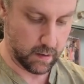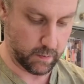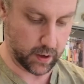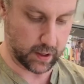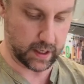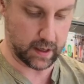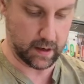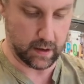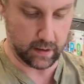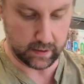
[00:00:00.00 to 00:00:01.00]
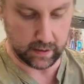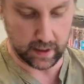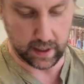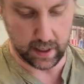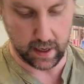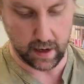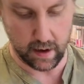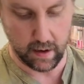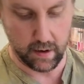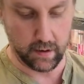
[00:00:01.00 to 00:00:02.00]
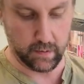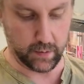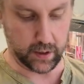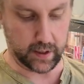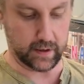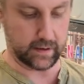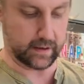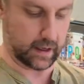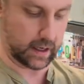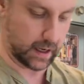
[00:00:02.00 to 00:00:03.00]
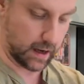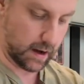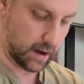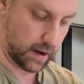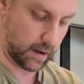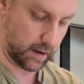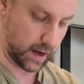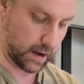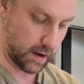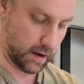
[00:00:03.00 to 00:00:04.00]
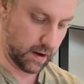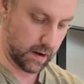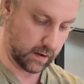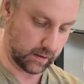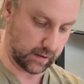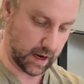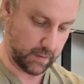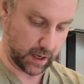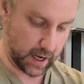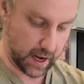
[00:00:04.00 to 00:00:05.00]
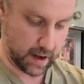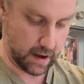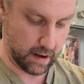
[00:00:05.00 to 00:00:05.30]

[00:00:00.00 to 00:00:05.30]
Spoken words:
pulling and sticking, pulling and sticking, and then same again,